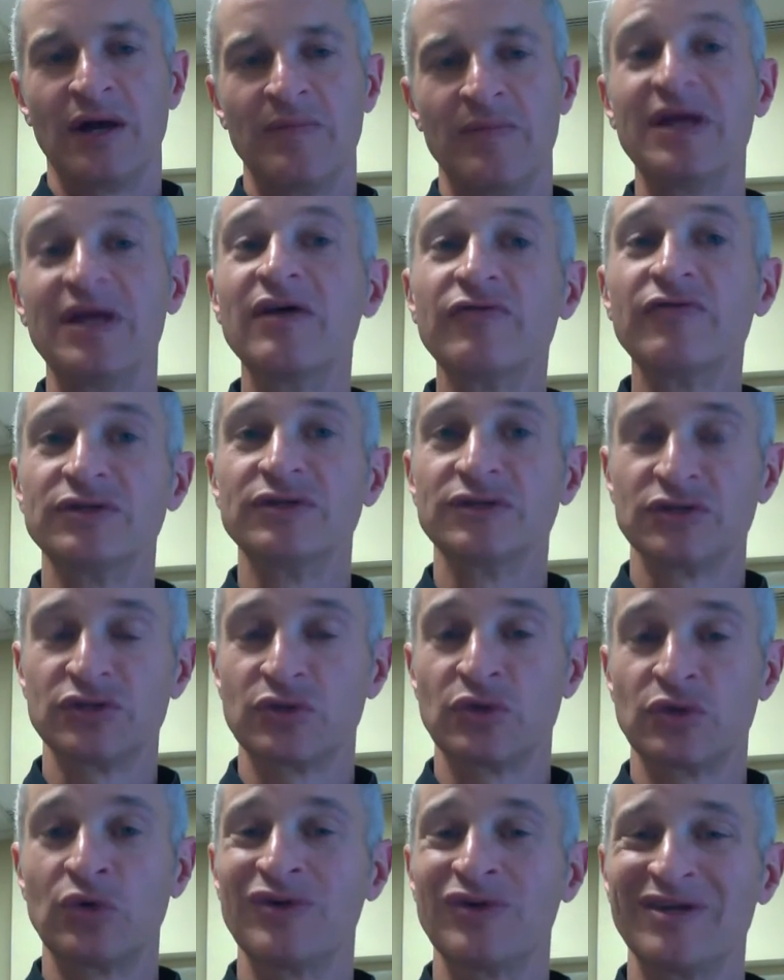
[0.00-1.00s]
If it's a
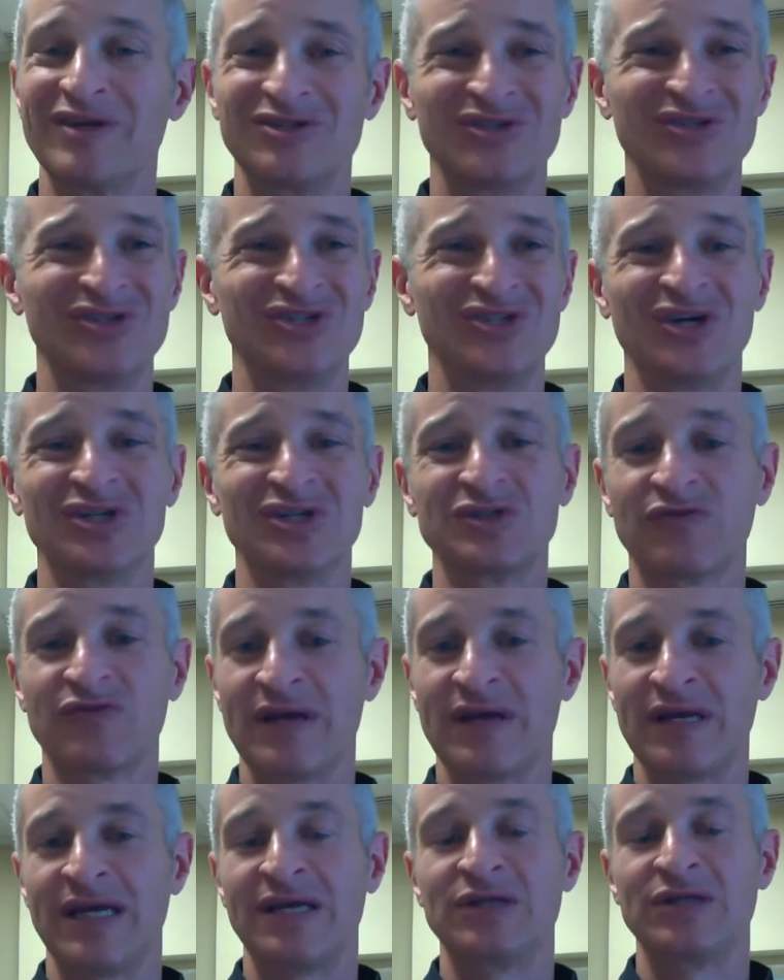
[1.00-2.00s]
school that's just
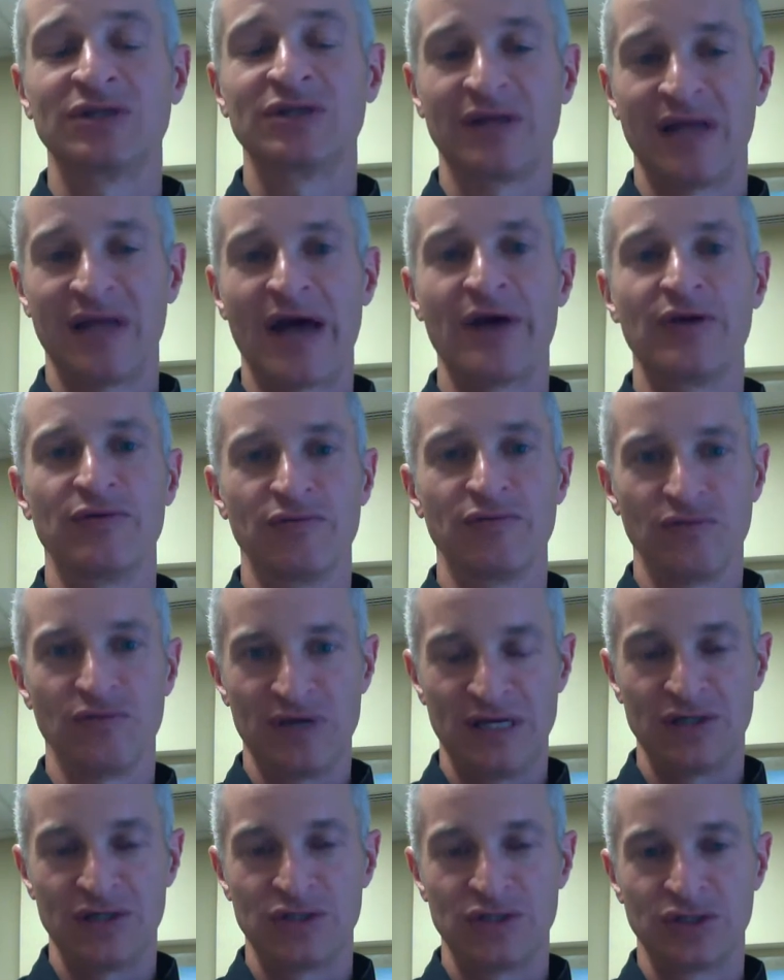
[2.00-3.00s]
financially out of
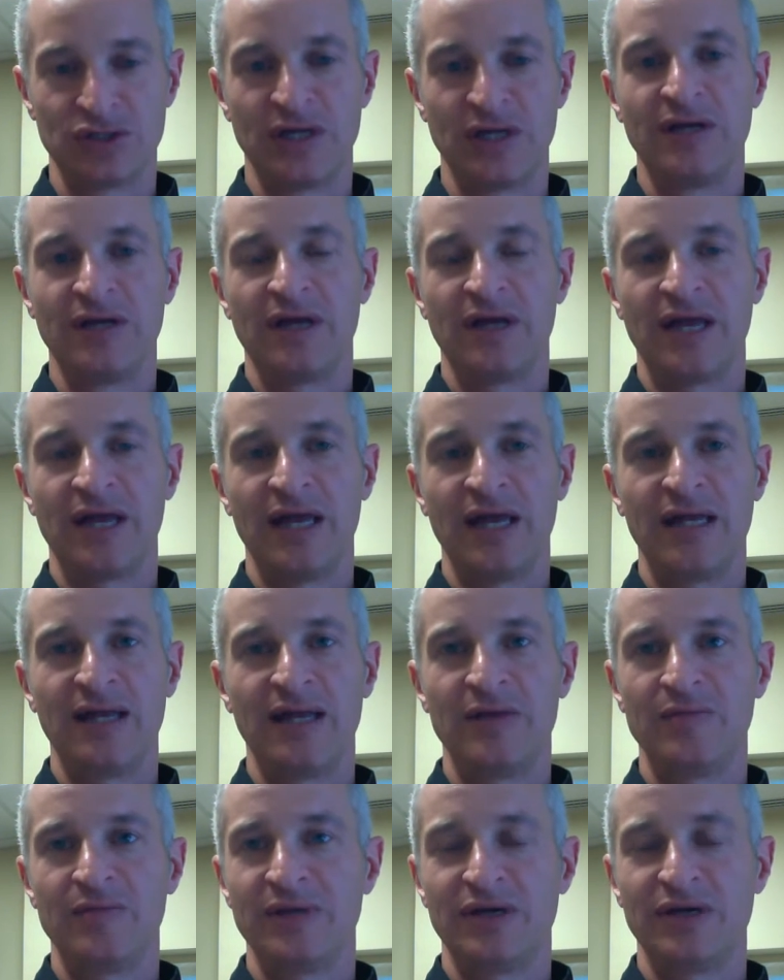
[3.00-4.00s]
reach,
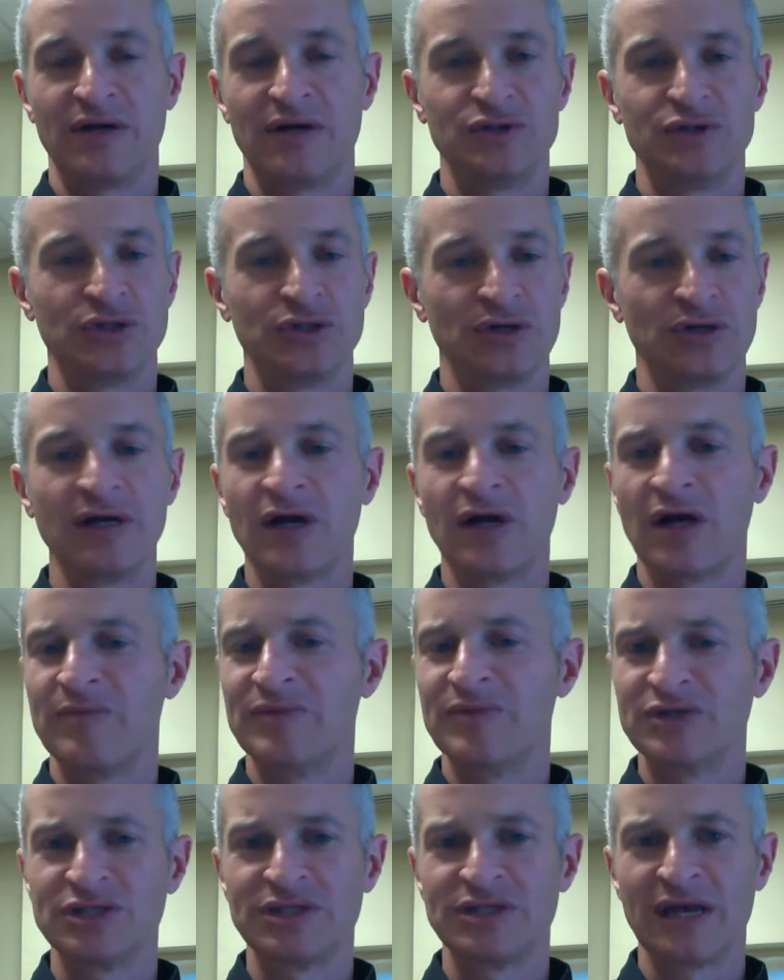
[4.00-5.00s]
and because your income
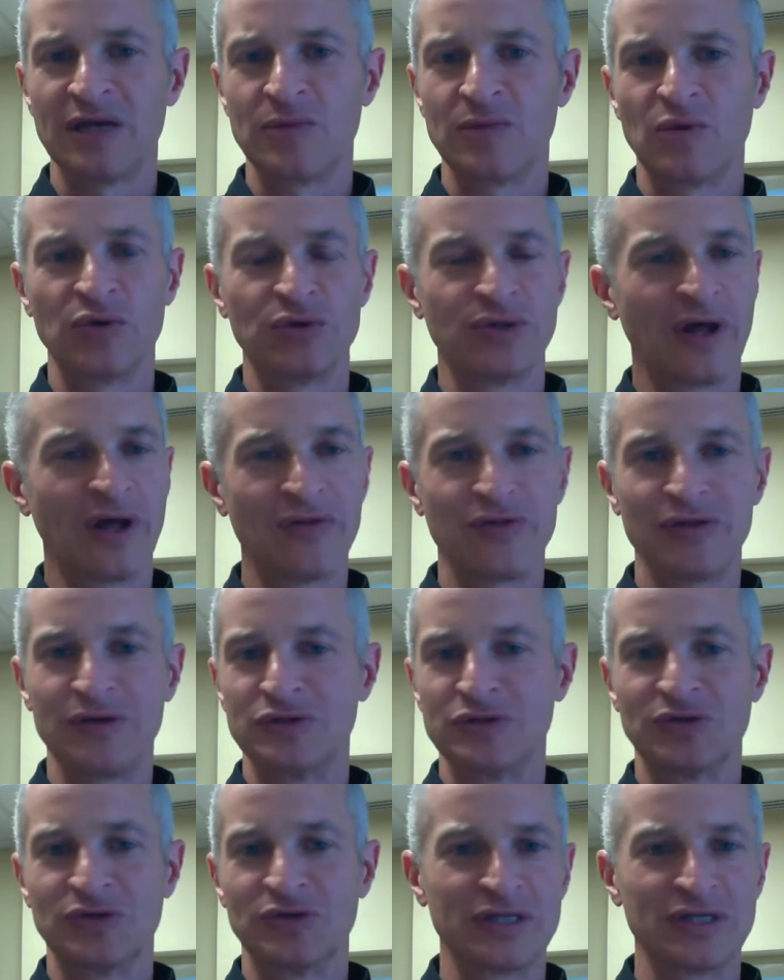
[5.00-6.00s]
is stable, nothing
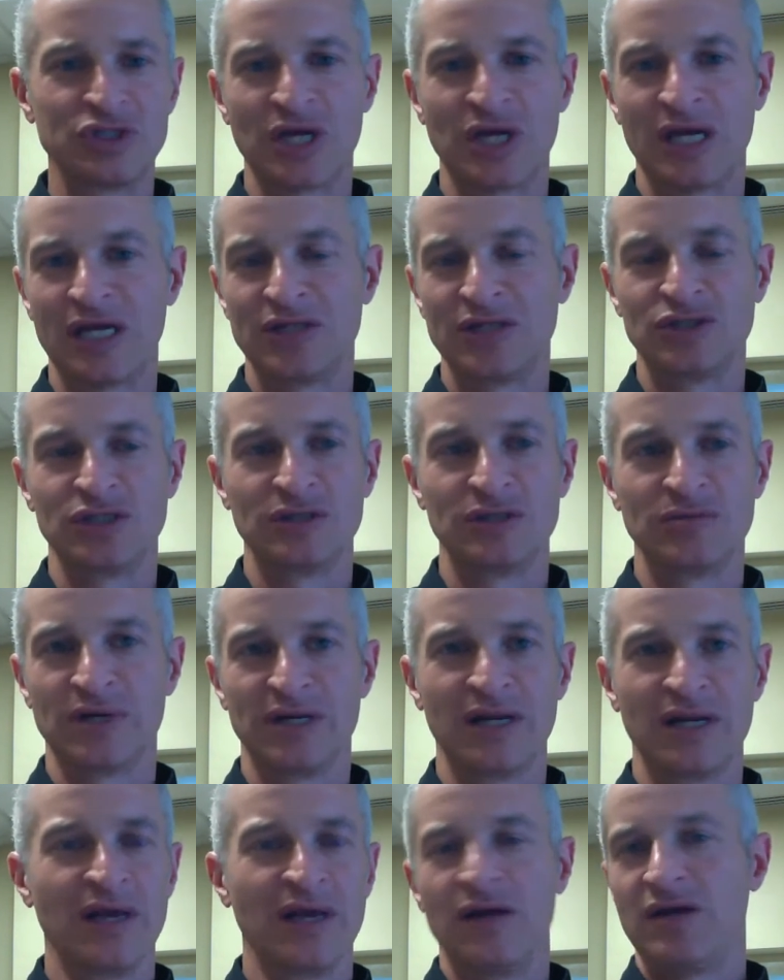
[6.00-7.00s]
is really changing,
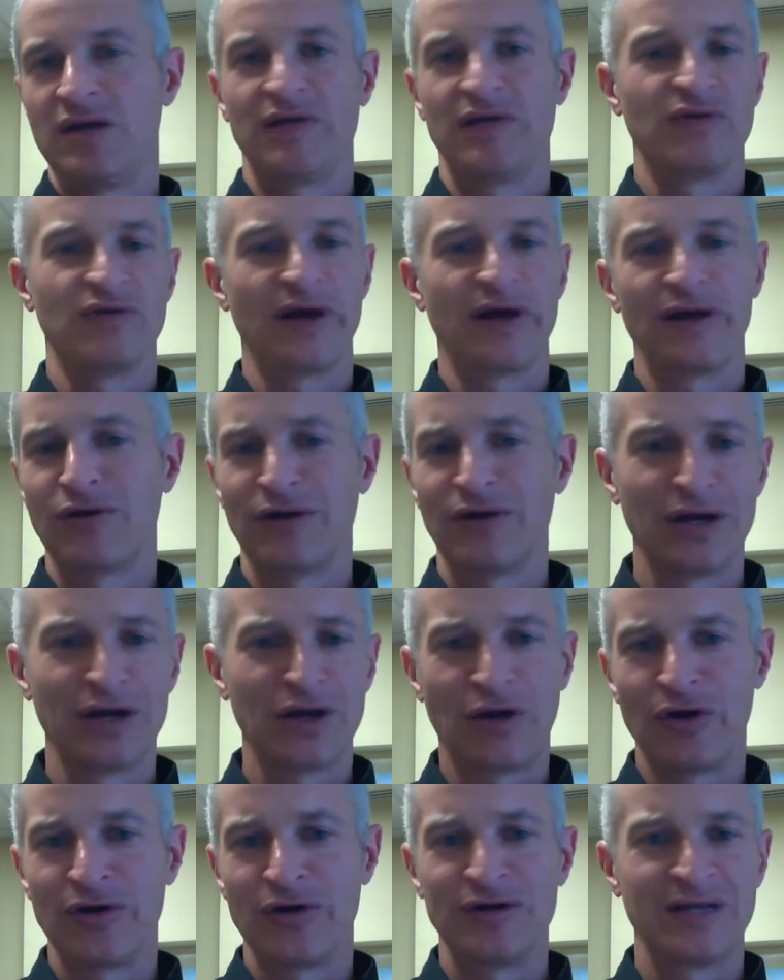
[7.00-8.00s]
but you have a lot of credit
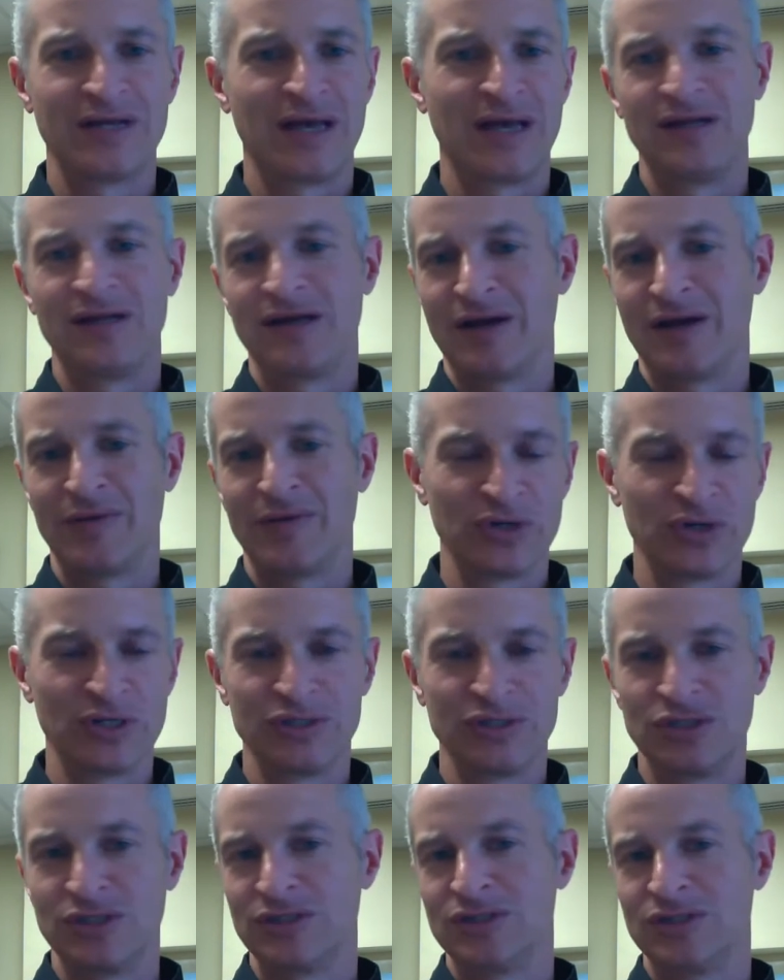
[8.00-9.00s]
card debt, you got
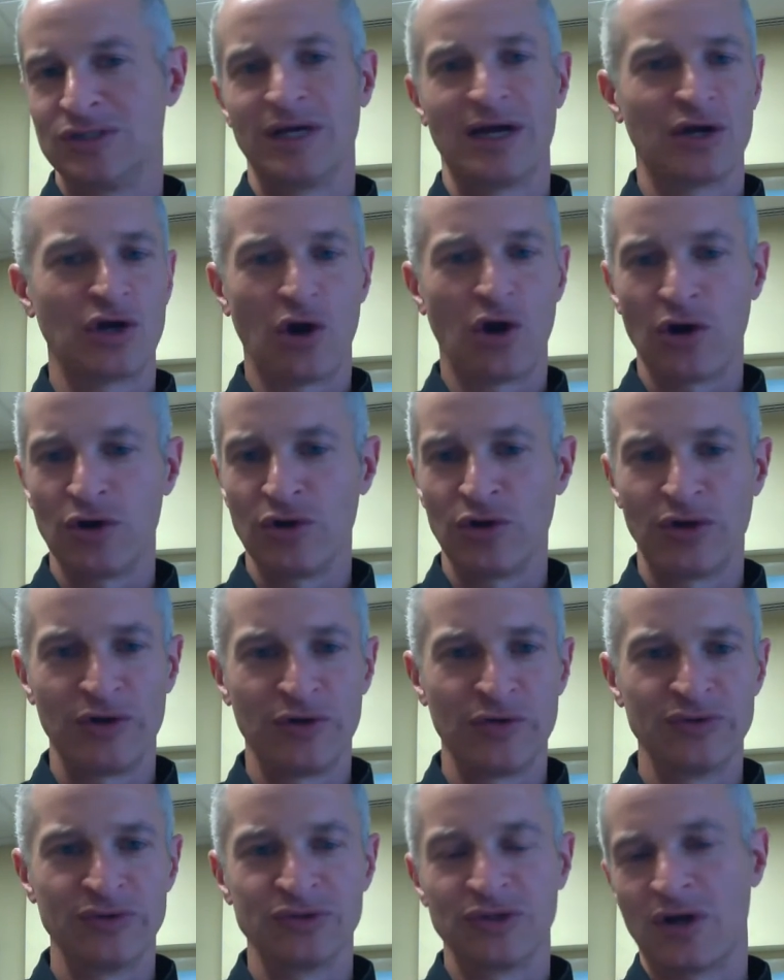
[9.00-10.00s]
mortgages, you got car
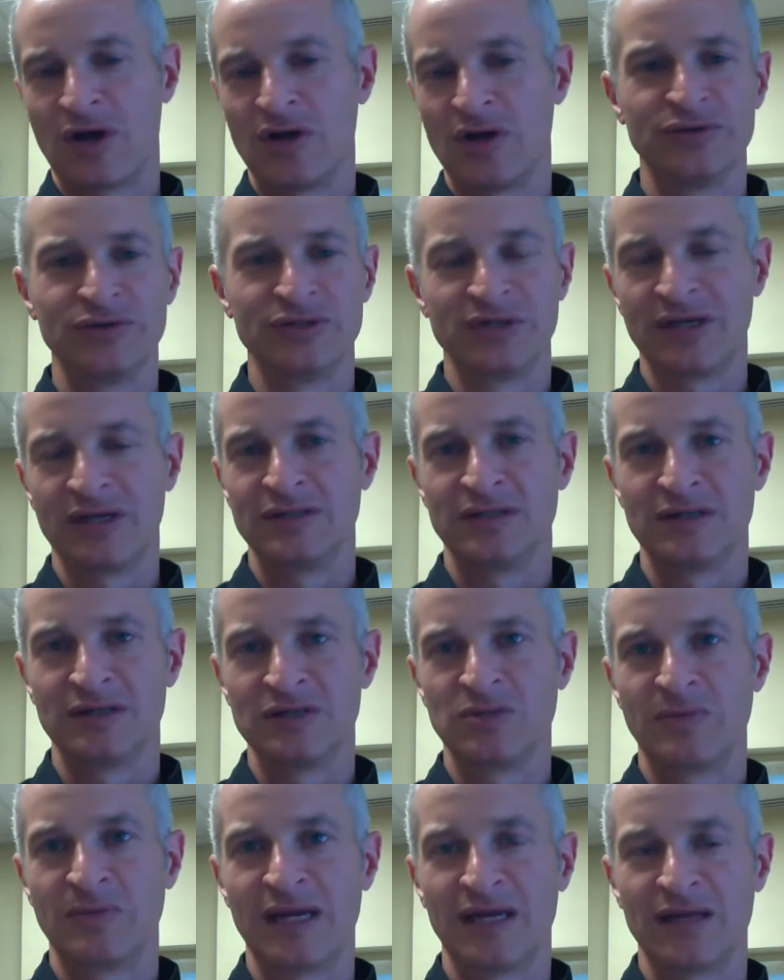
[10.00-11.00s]
loans and all those things, and
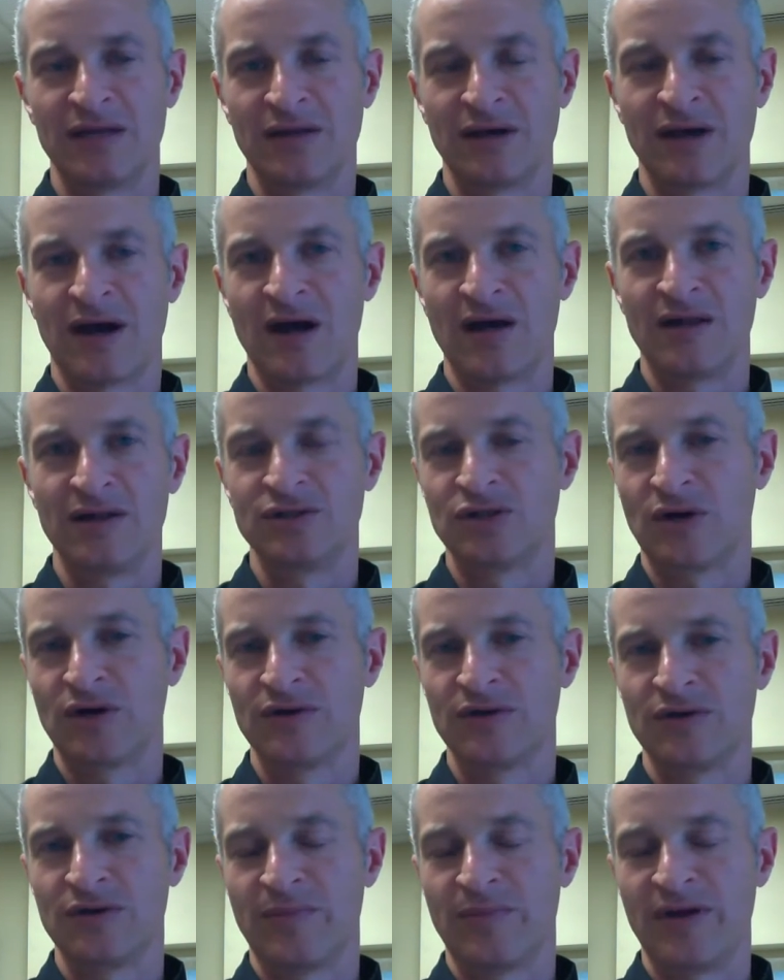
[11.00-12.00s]
it's making the college
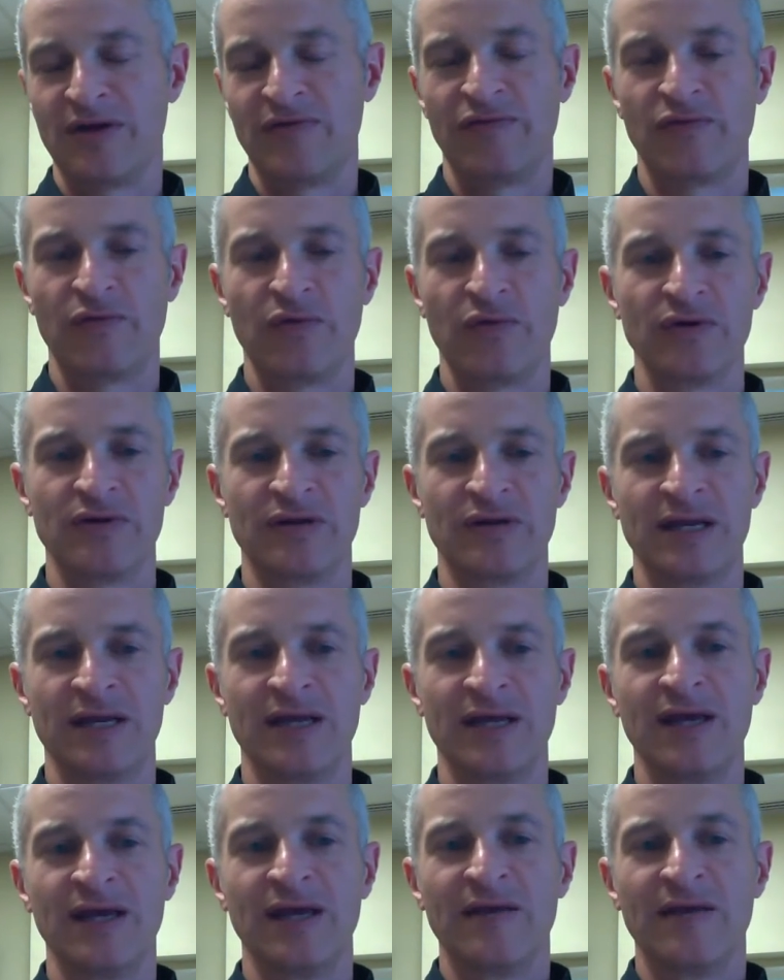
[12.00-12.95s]
hard to pay for, then